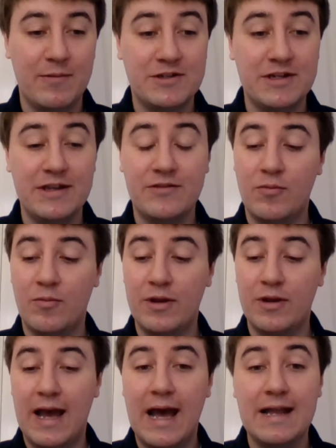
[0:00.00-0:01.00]
which is
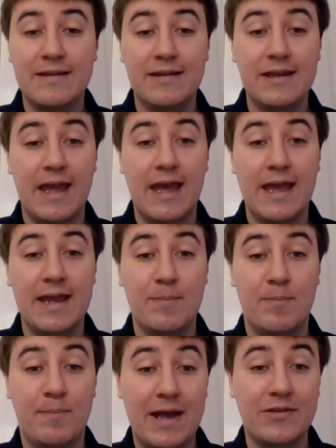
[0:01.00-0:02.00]
we are adding a
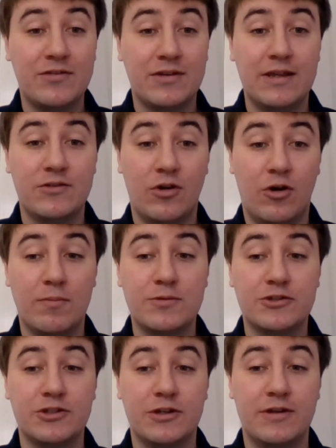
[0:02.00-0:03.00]
basket
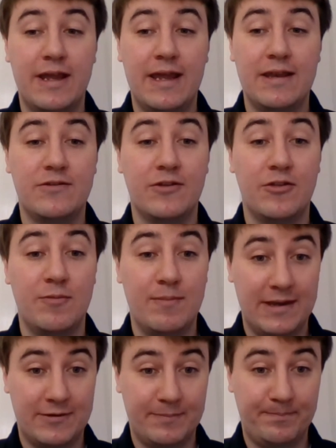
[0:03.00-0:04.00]
option into the
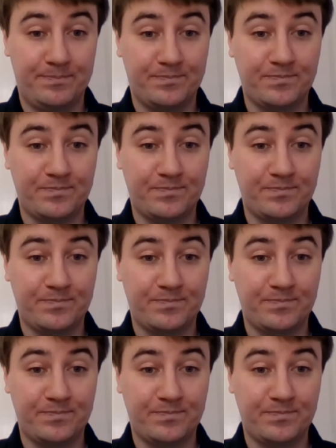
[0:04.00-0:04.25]
mid.